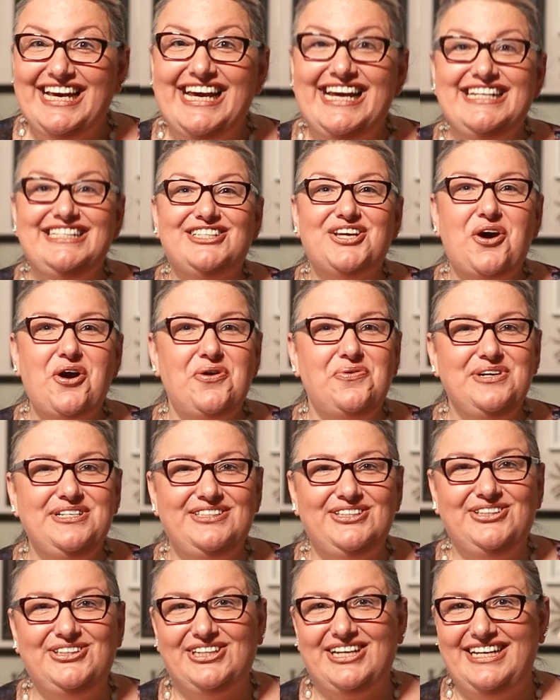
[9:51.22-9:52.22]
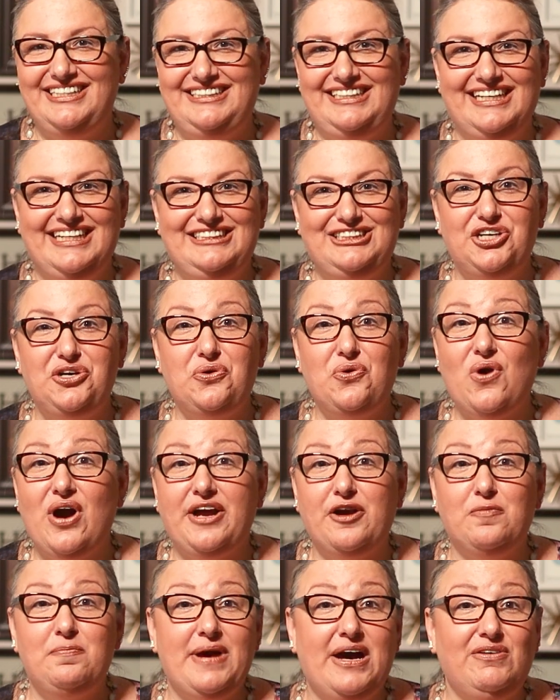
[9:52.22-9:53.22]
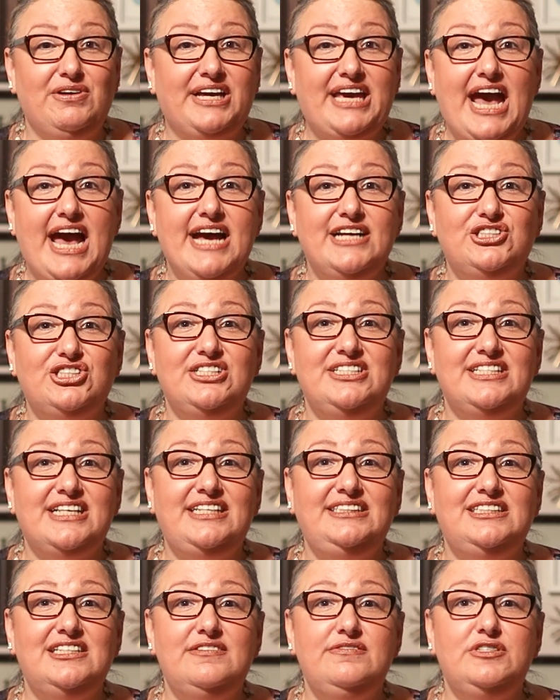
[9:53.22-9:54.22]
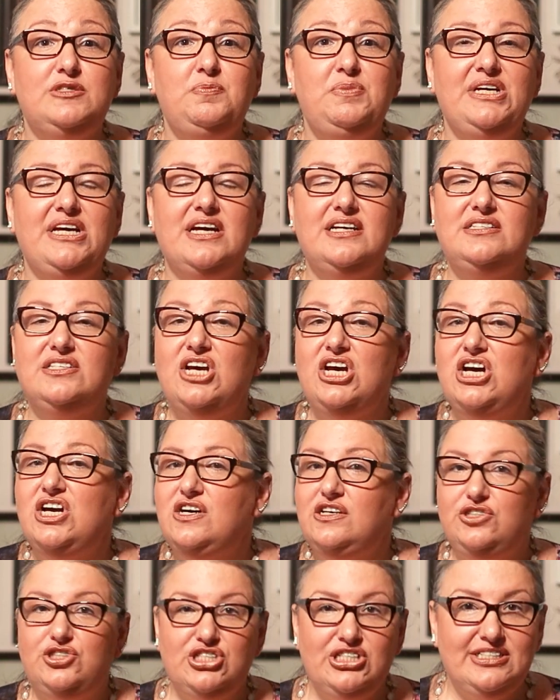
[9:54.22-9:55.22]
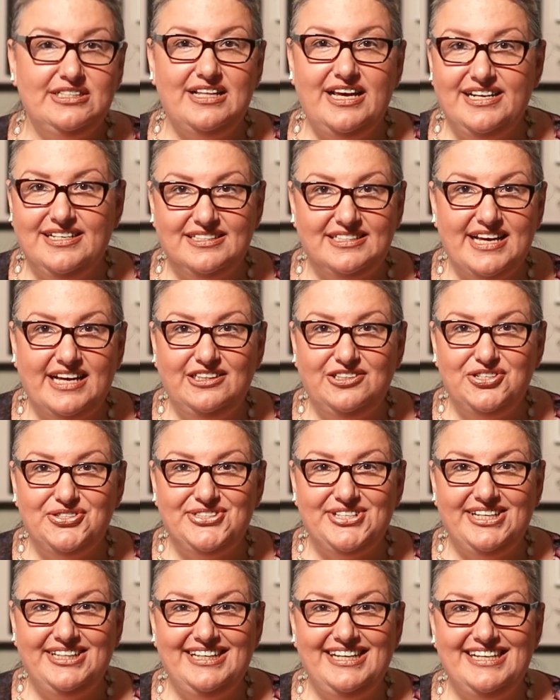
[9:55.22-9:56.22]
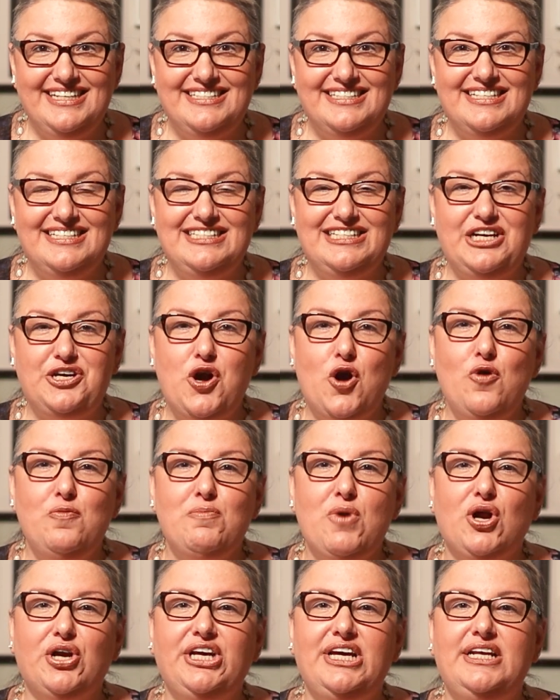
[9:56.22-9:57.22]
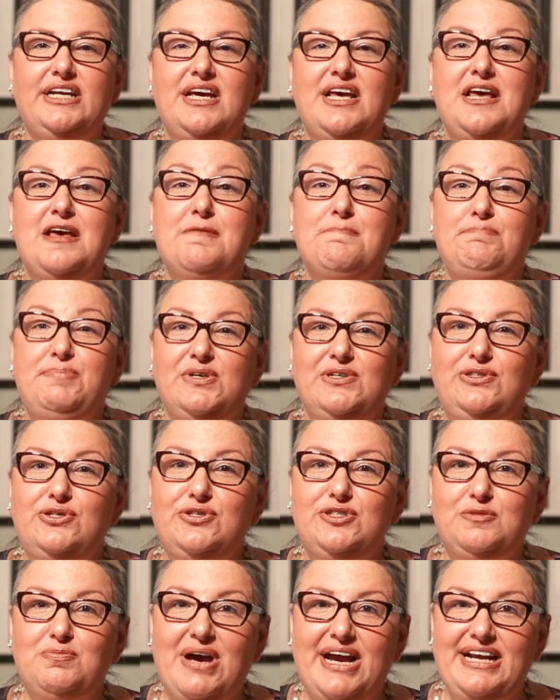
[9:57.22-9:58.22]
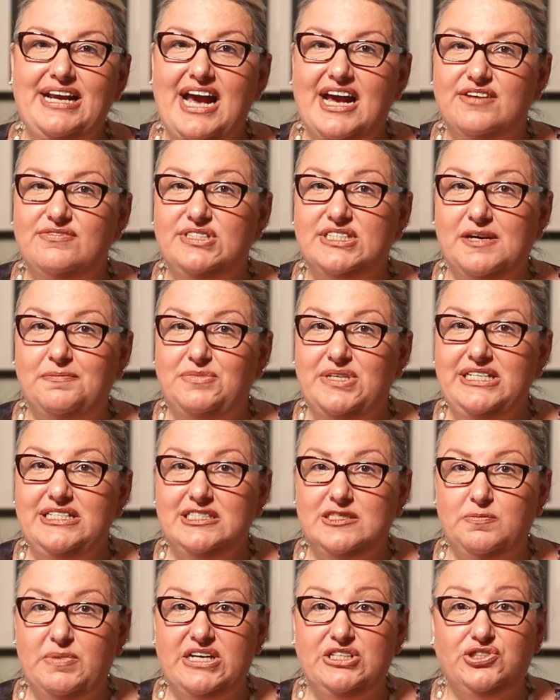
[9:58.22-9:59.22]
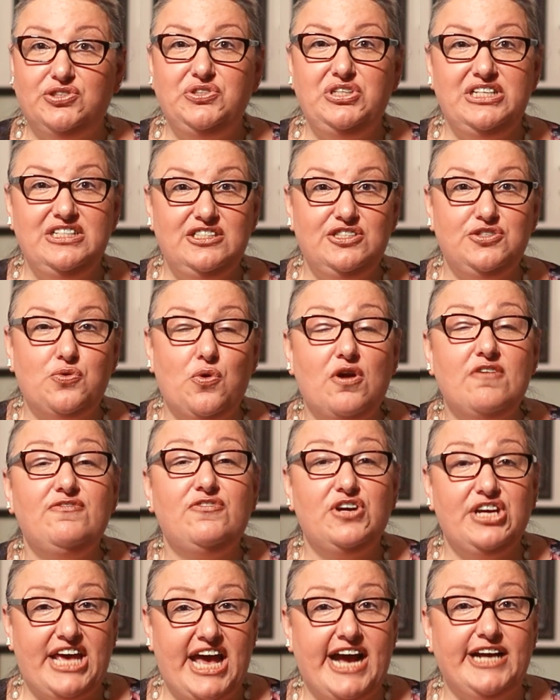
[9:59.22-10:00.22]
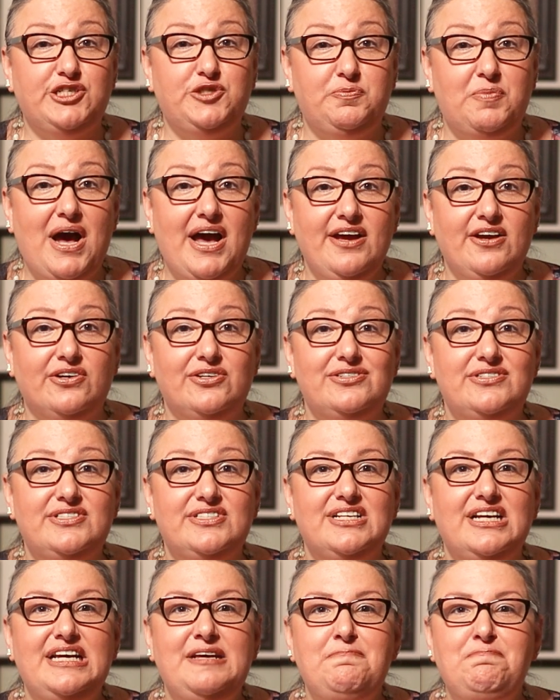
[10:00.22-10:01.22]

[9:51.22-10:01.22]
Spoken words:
It's always a good idea to inquire about cash incentives because just like sellers in the existing home market, builders might have something special in store for cash buyers.